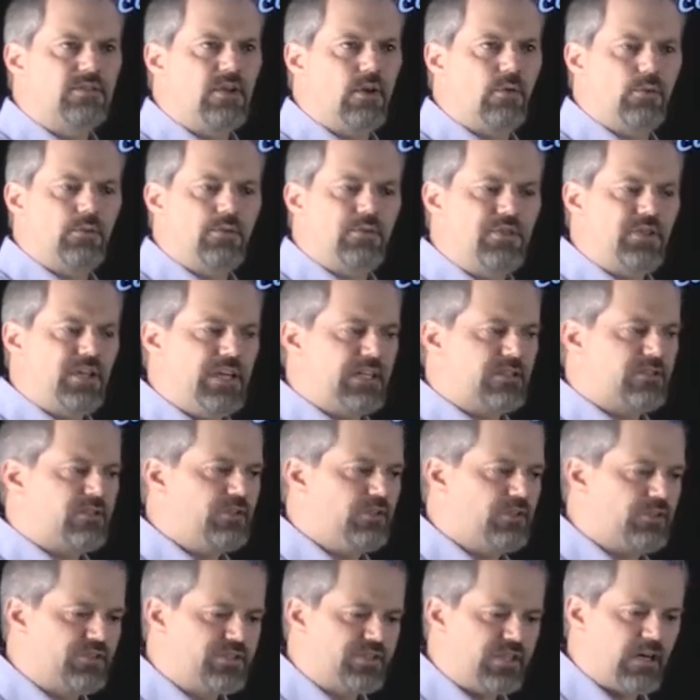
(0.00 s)
Don't think to
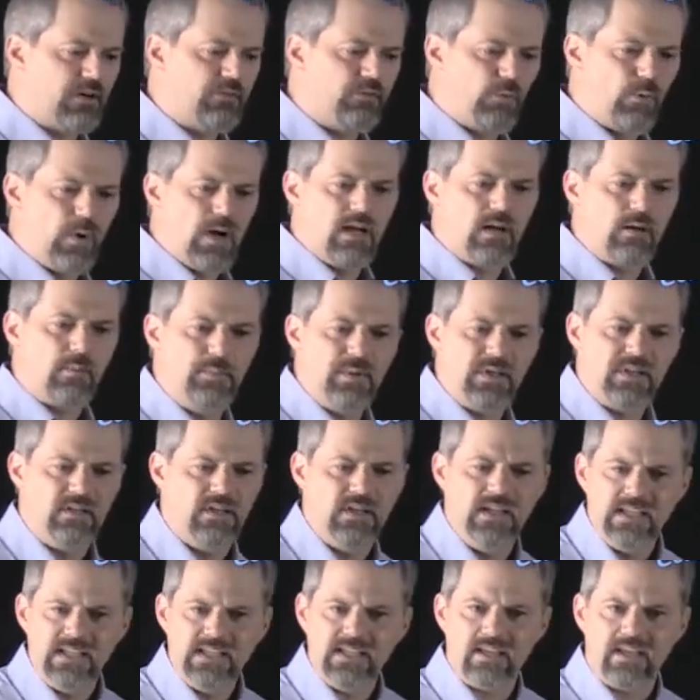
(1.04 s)
yourself, well, but
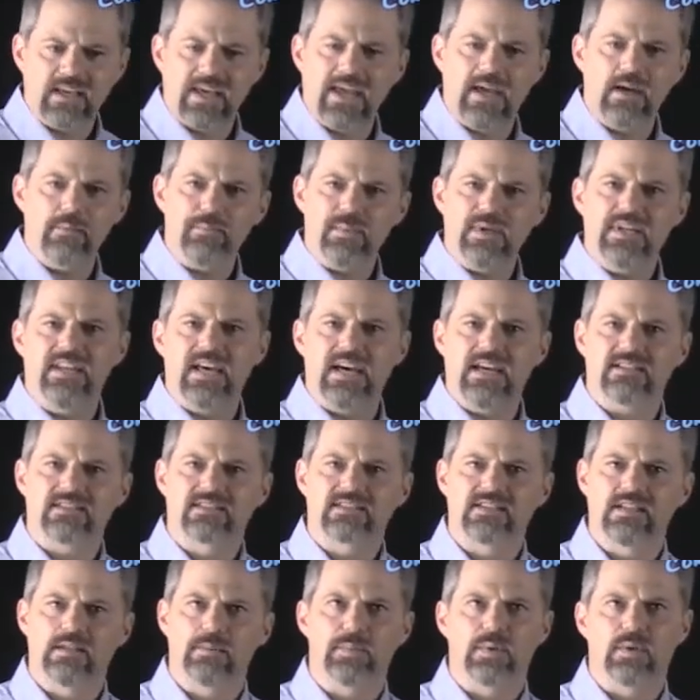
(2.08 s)
it can't be that
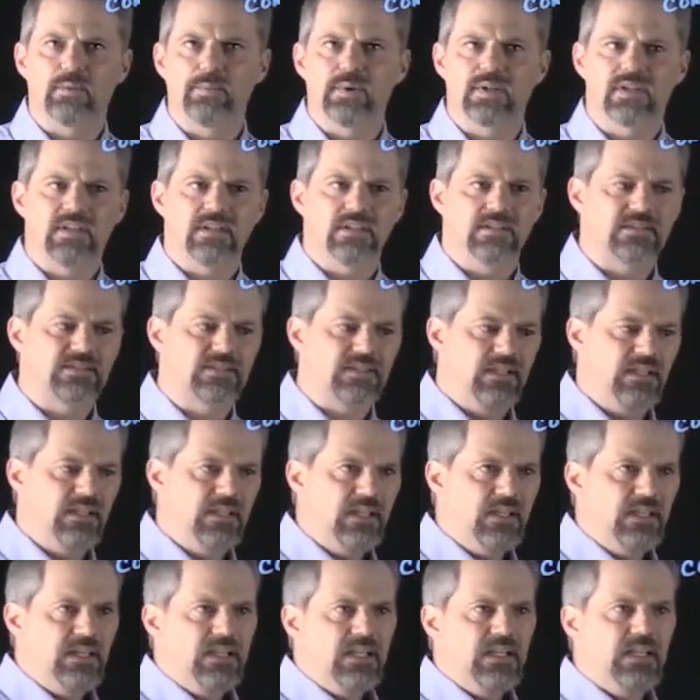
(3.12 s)
simple, because
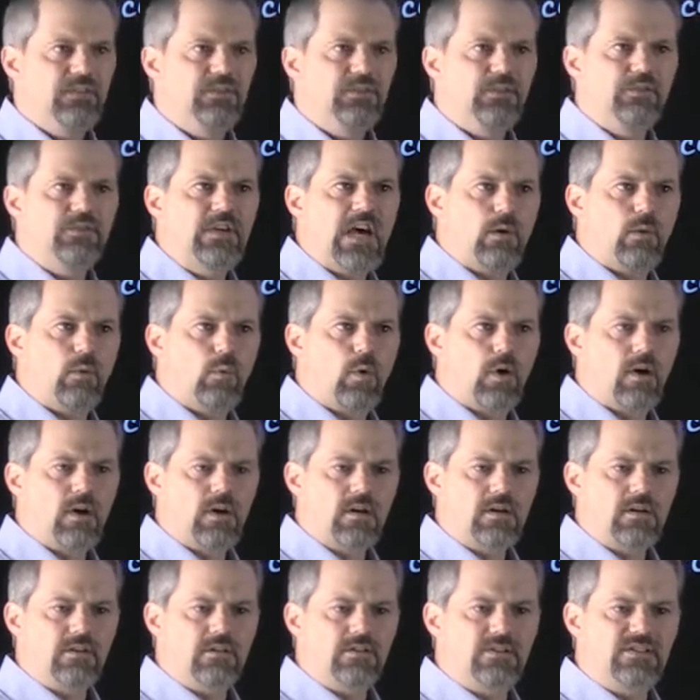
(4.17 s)
if you've got
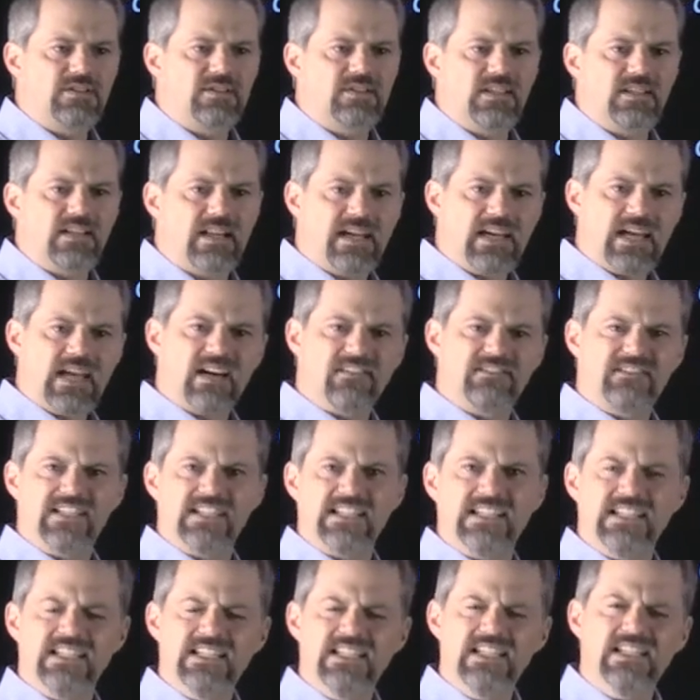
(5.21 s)
workers, then they have
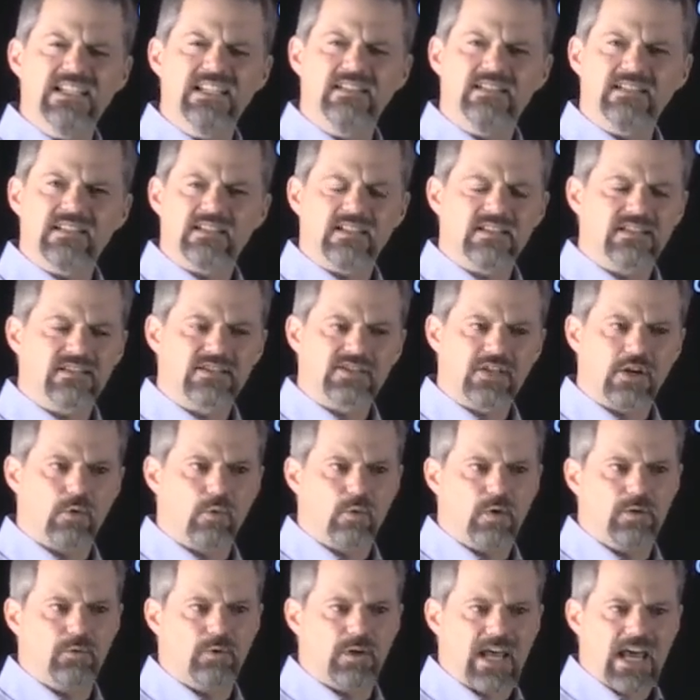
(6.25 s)
to eat, and so
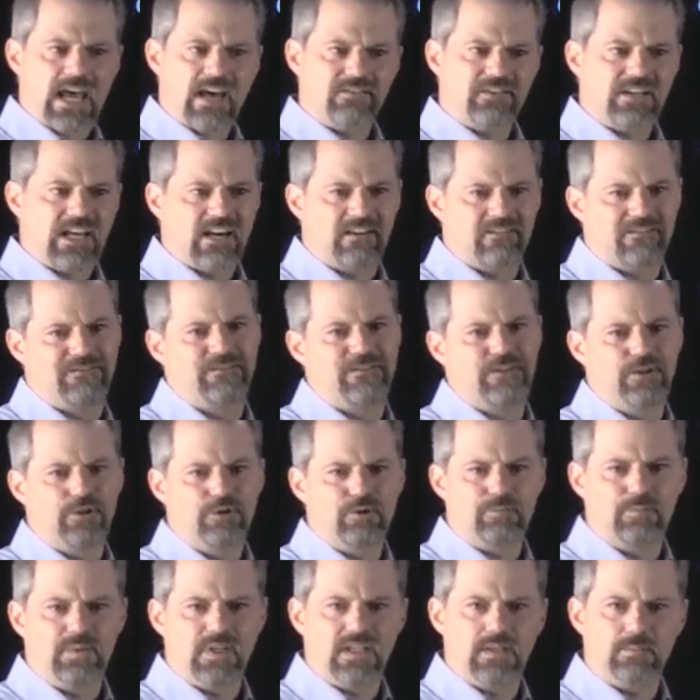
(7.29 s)
we would have to have
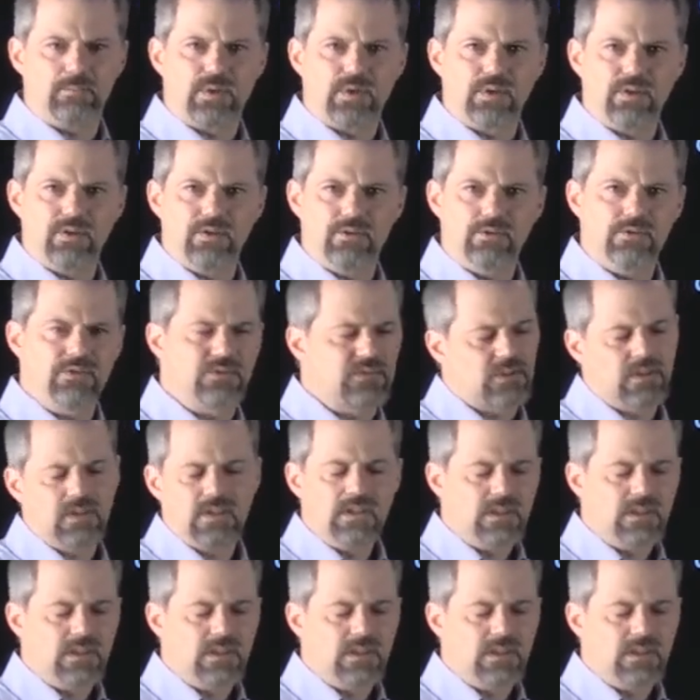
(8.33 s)
food being produced.